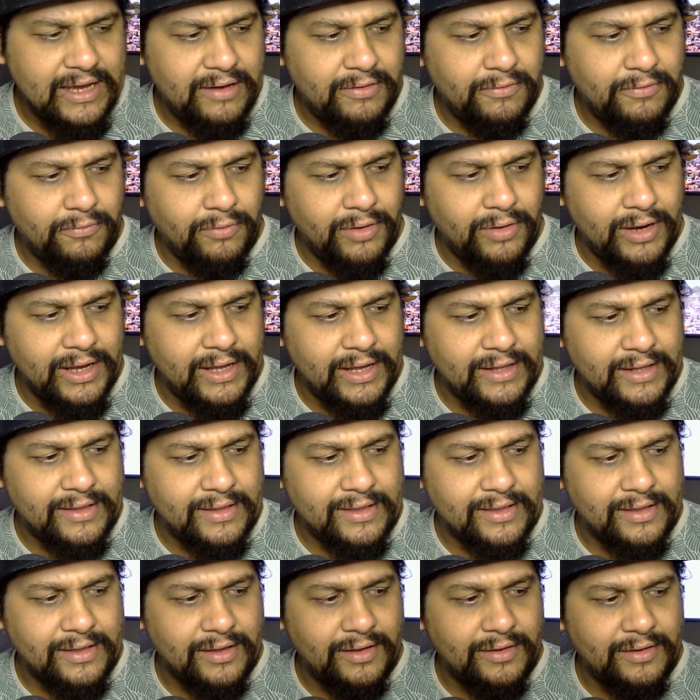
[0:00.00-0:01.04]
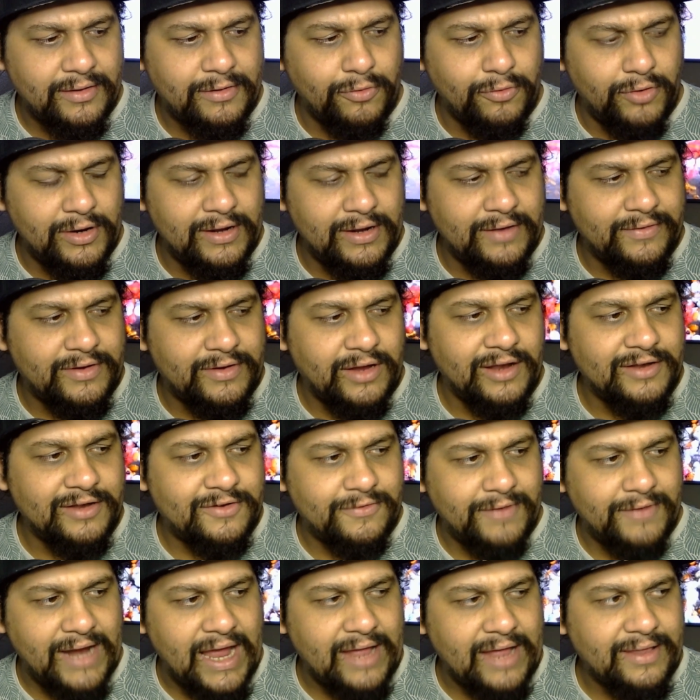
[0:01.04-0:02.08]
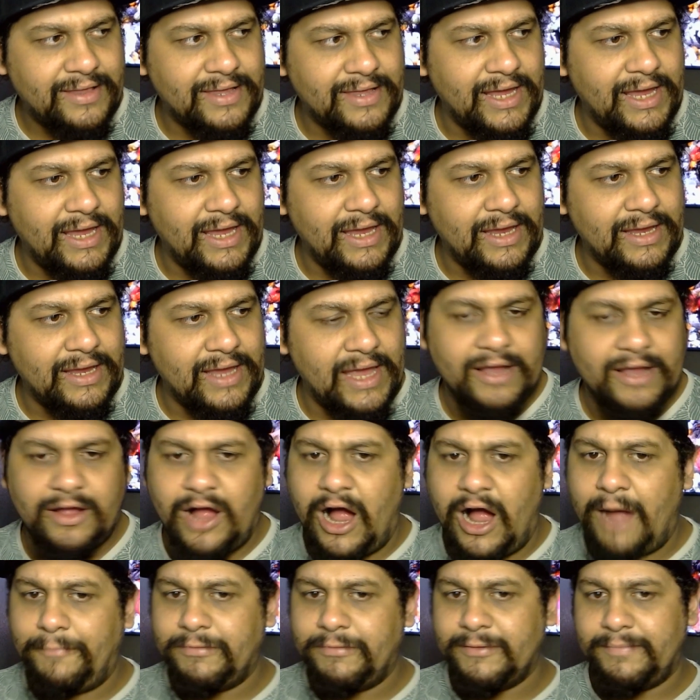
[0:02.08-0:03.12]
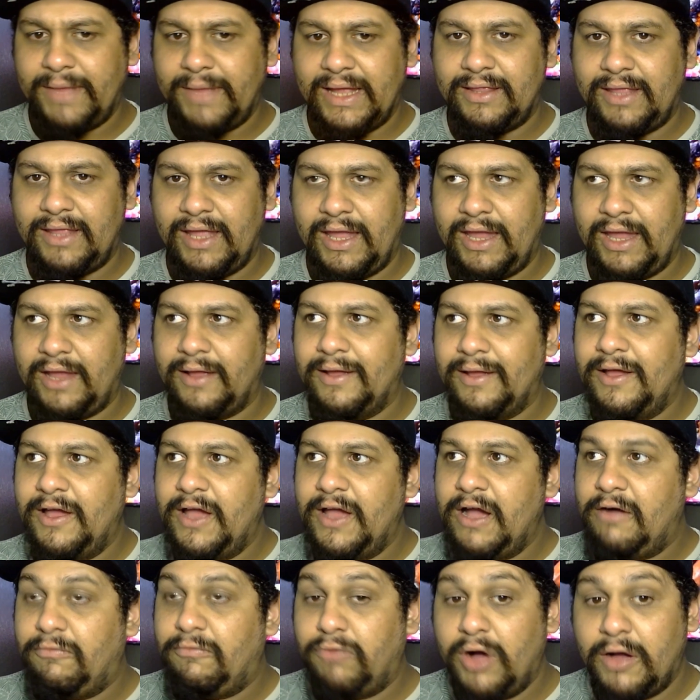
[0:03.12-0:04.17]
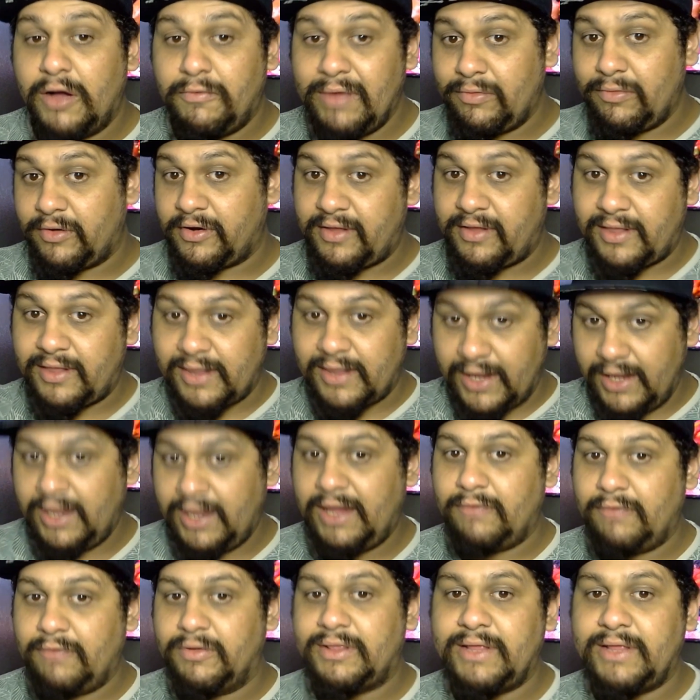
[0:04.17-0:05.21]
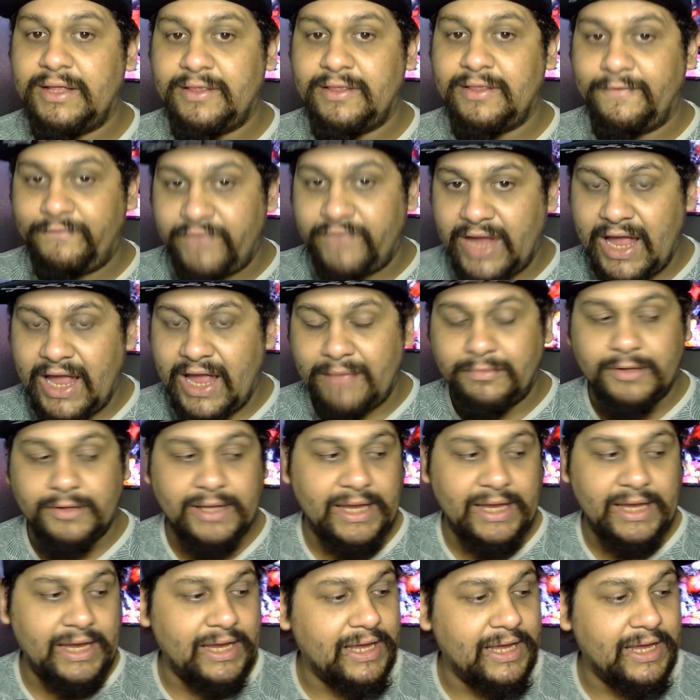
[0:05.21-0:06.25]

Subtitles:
was sort of contrasting and complementing what we were seeing within the family